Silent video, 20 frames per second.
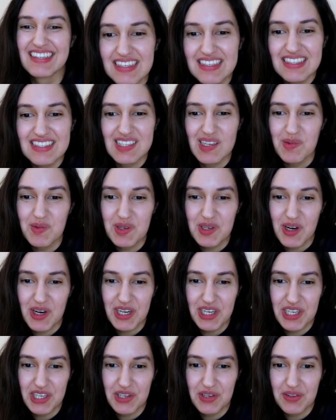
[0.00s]
Some would
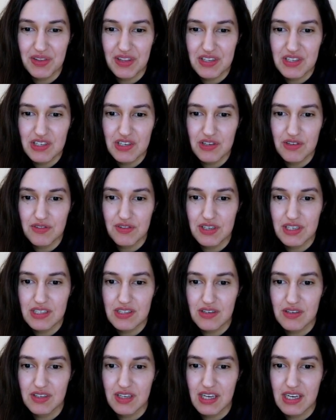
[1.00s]
argue the two of us
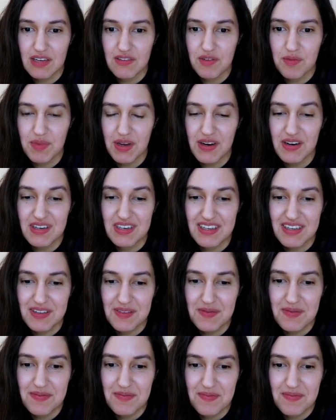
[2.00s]
are not even married yet.